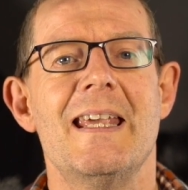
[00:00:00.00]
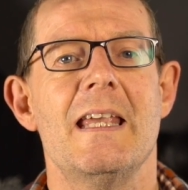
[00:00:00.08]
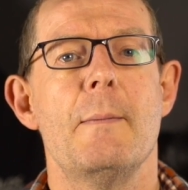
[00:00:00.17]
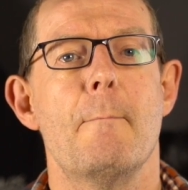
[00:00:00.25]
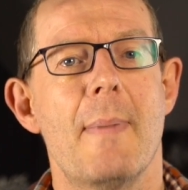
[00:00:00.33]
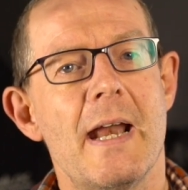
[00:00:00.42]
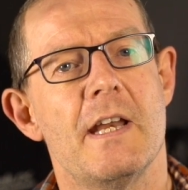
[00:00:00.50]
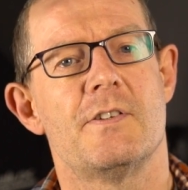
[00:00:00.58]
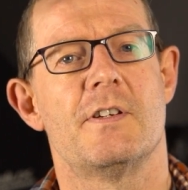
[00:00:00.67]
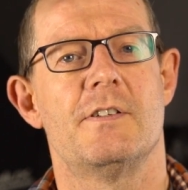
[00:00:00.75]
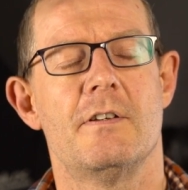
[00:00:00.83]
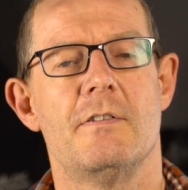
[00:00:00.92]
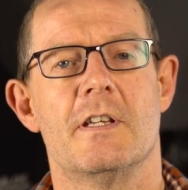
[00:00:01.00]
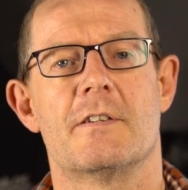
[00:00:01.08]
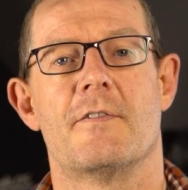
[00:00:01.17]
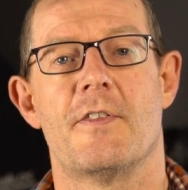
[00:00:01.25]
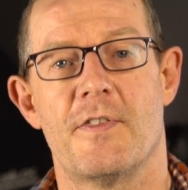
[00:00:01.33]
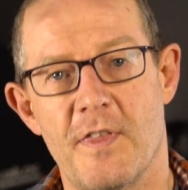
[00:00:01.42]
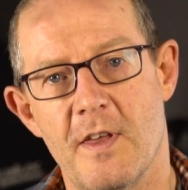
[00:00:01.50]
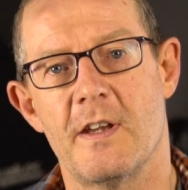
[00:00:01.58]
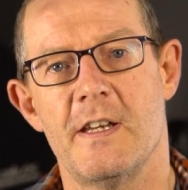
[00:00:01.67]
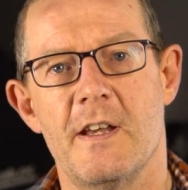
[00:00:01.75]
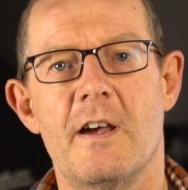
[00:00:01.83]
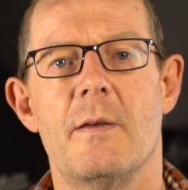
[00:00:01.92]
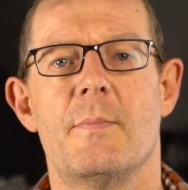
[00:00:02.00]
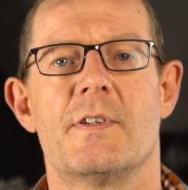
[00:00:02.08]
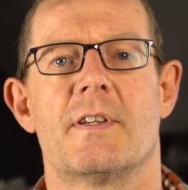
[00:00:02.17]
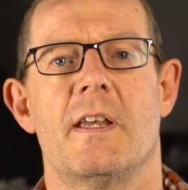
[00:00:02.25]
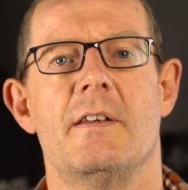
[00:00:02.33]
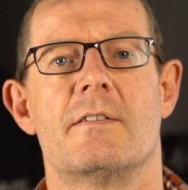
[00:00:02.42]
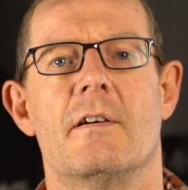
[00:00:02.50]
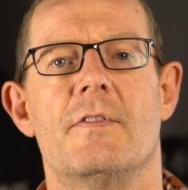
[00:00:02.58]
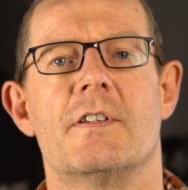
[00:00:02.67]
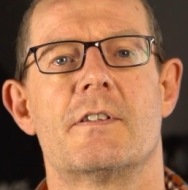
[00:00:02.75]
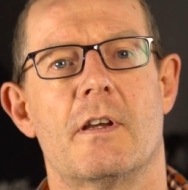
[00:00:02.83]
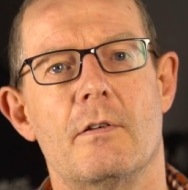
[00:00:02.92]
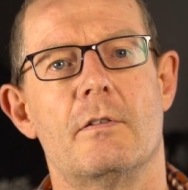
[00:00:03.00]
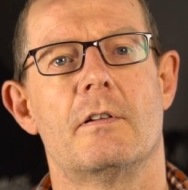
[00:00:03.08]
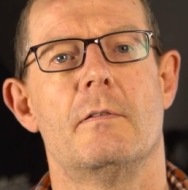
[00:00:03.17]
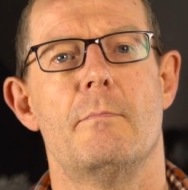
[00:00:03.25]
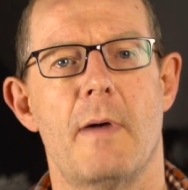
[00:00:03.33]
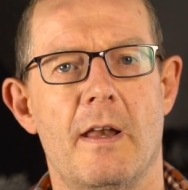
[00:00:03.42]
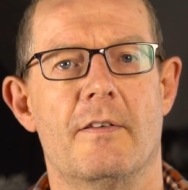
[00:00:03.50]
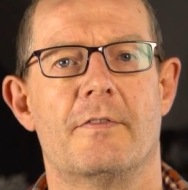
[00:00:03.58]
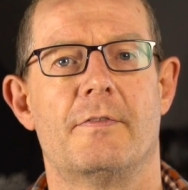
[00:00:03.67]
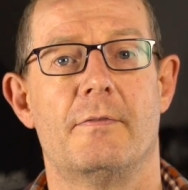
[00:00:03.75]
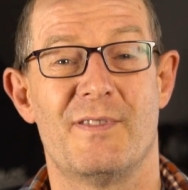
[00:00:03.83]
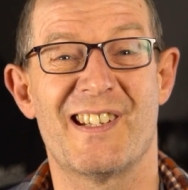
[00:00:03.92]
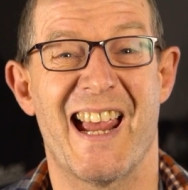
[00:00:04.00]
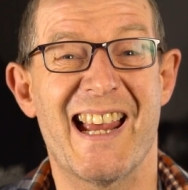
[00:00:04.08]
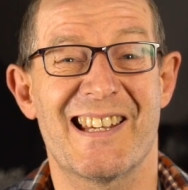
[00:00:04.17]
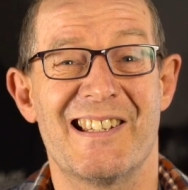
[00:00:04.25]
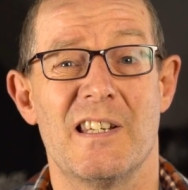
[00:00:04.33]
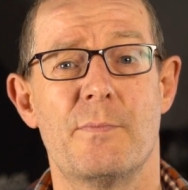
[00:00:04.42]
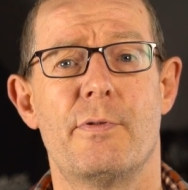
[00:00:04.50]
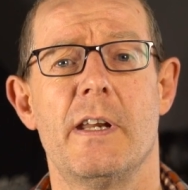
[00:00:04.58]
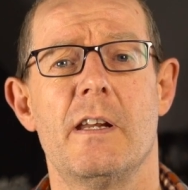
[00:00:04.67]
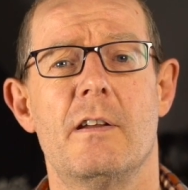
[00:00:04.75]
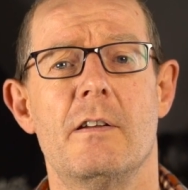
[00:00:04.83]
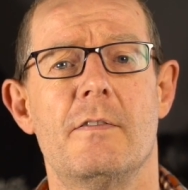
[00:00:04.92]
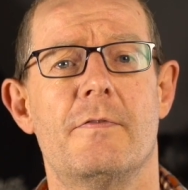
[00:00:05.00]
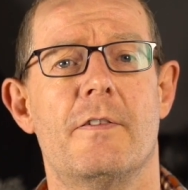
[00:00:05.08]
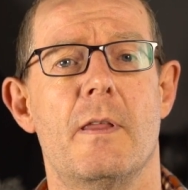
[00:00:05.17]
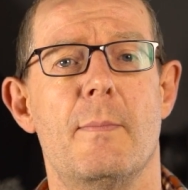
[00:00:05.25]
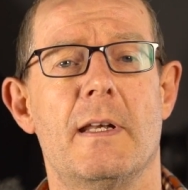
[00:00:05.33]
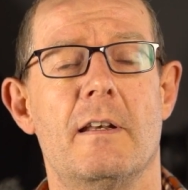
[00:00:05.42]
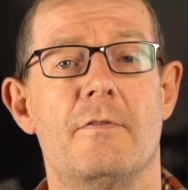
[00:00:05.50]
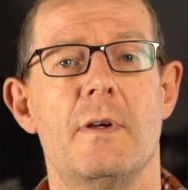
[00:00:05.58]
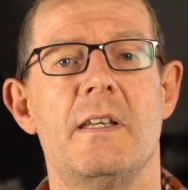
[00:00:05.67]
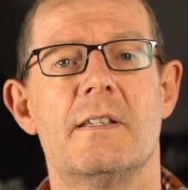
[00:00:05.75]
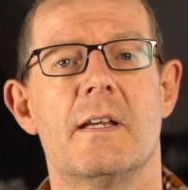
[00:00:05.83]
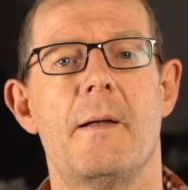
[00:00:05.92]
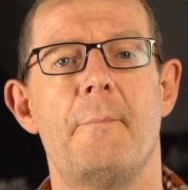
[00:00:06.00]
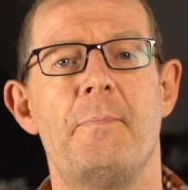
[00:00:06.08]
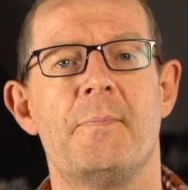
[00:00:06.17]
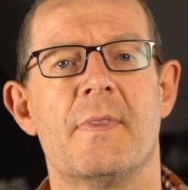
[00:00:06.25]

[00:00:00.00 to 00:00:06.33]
It managed to do this for 39% of the total month, which actually is pretty good for the middle of winter.